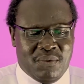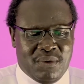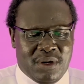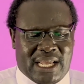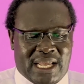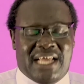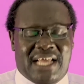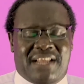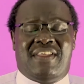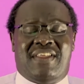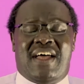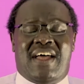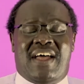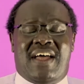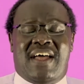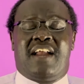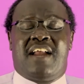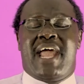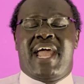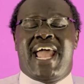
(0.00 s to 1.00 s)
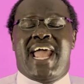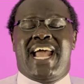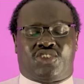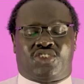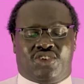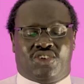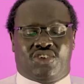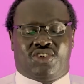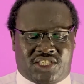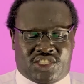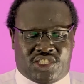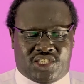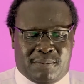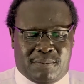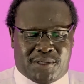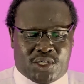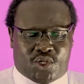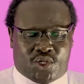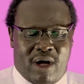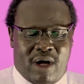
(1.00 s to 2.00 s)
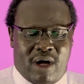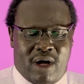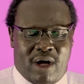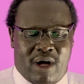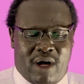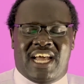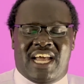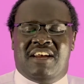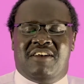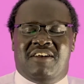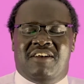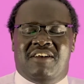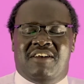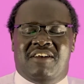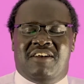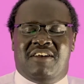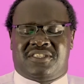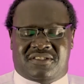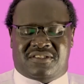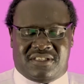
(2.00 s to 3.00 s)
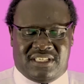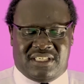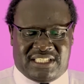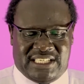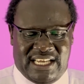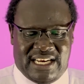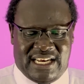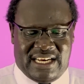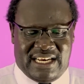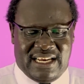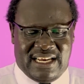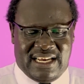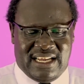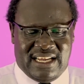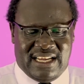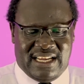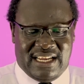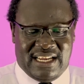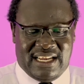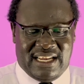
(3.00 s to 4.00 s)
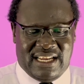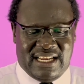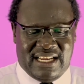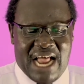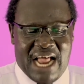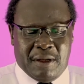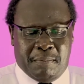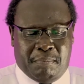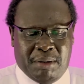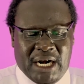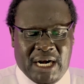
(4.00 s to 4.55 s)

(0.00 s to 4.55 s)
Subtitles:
You get that from Exodus chapter 12 and verse 13. And the